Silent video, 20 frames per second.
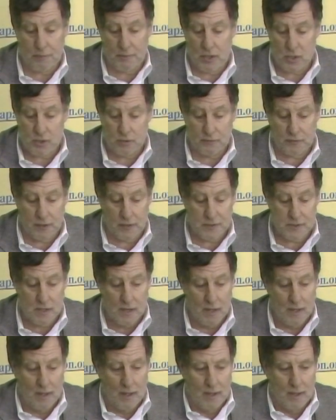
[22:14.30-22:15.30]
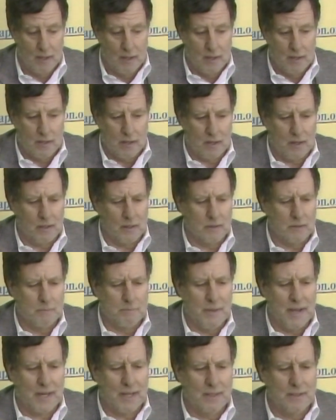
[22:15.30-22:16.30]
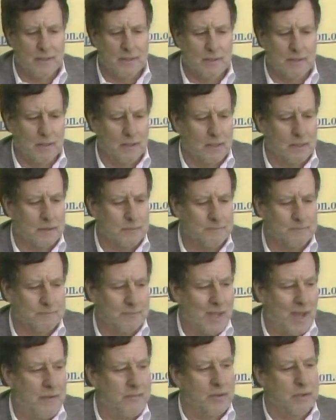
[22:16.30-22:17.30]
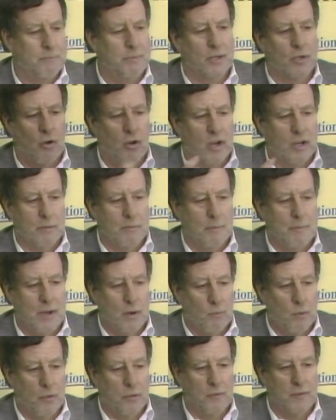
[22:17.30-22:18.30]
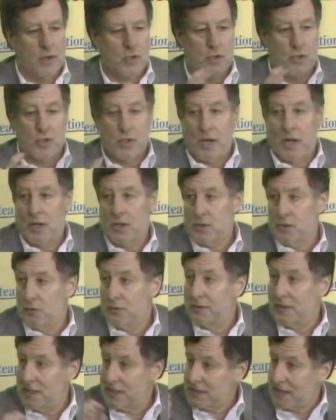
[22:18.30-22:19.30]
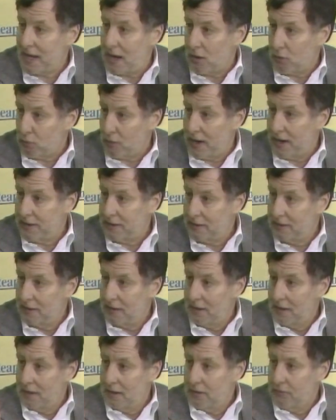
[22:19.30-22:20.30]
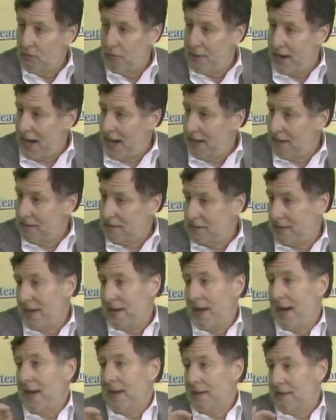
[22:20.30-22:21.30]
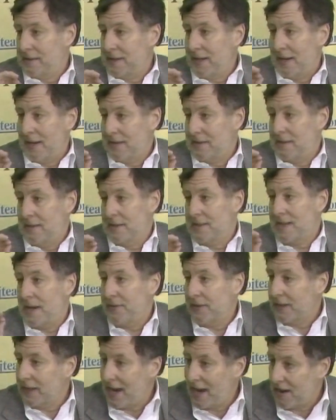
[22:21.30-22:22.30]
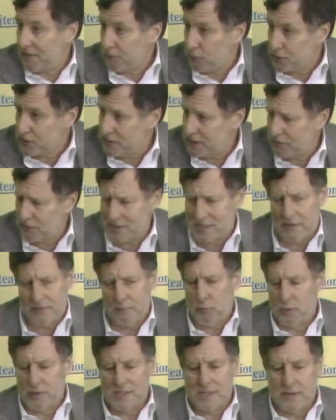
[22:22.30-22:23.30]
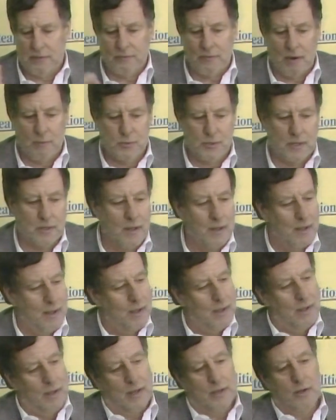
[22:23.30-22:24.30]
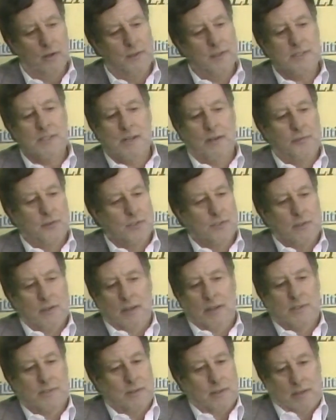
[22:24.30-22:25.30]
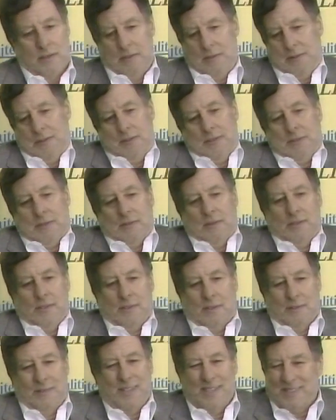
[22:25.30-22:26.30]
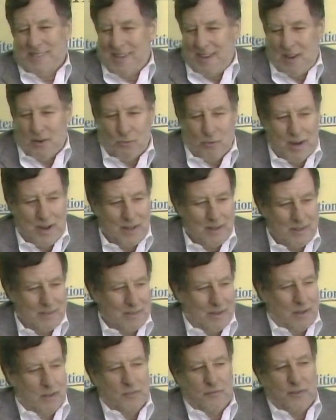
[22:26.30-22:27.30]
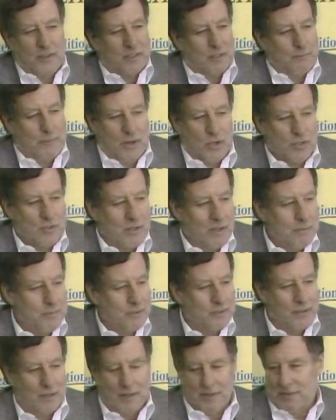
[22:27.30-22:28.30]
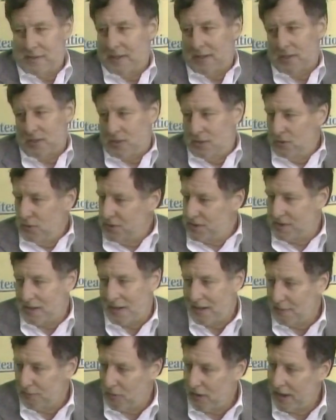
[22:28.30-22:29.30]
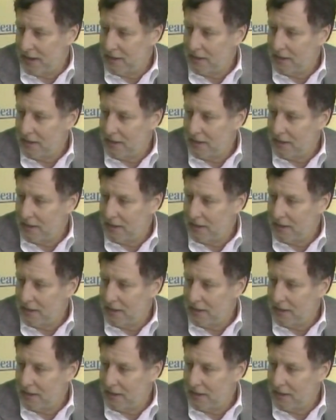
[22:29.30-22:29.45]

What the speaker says: pension funds, having a big argument about whether they should change their discount rate from 8 to 7.5% or 7.75%. And this stuff is like discount rate, unfunded pension liability. It's like snooze time, right?